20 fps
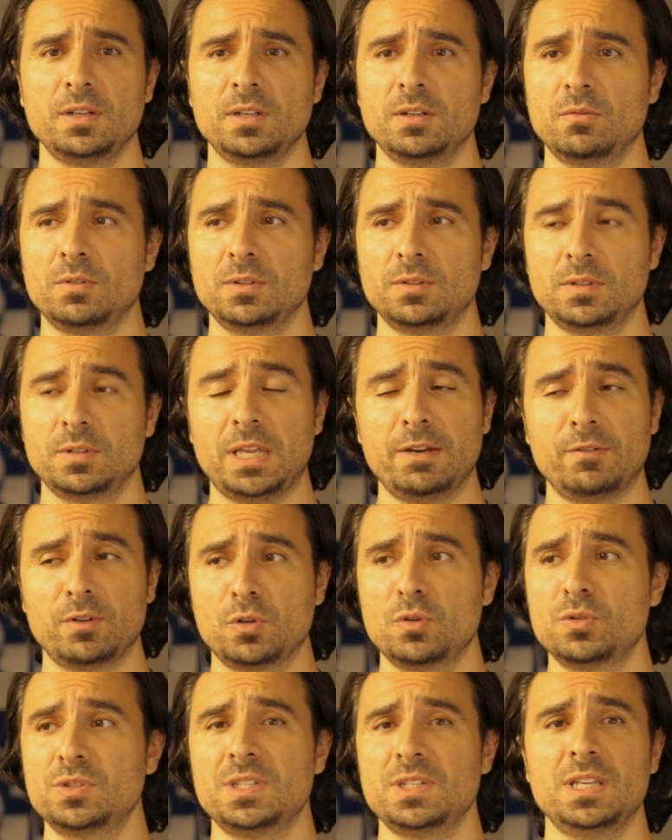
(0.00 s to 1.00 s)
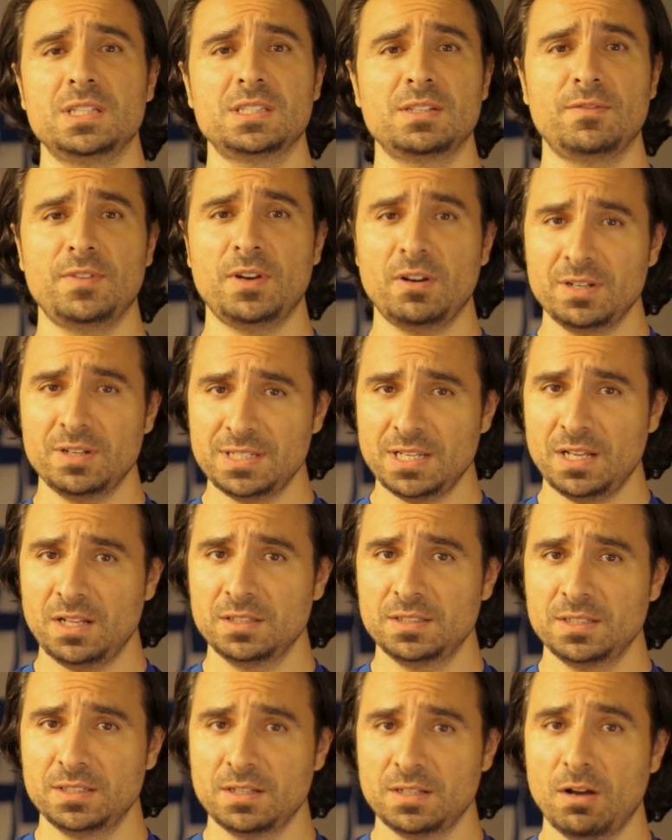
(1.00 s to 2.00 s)
You know, Leverkusen is a very
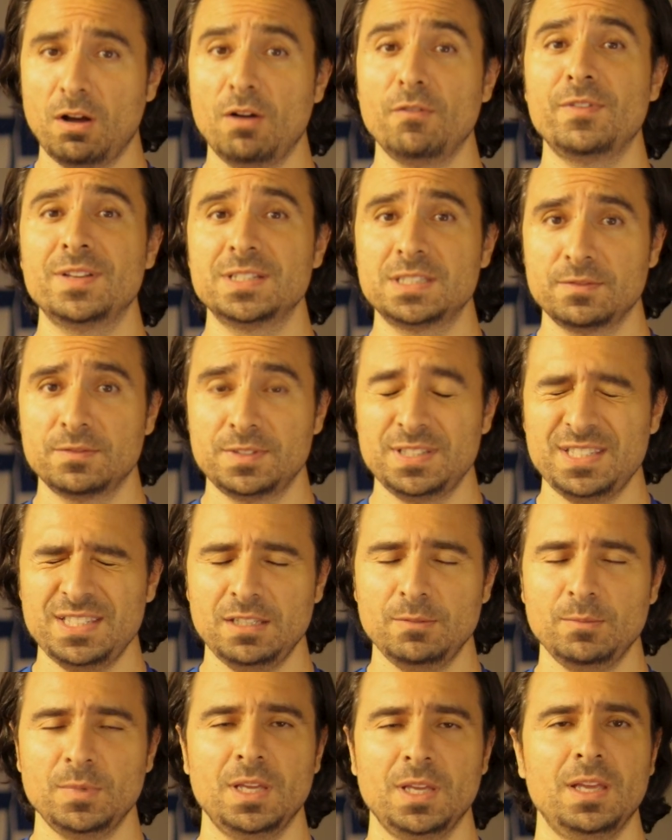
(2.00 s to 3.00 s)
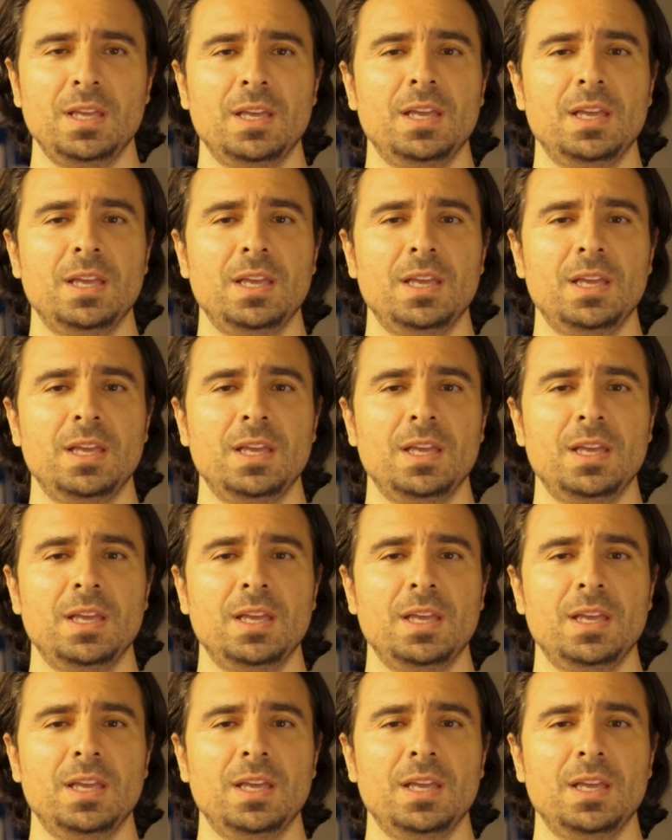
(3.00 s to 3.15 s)
talented offensive team,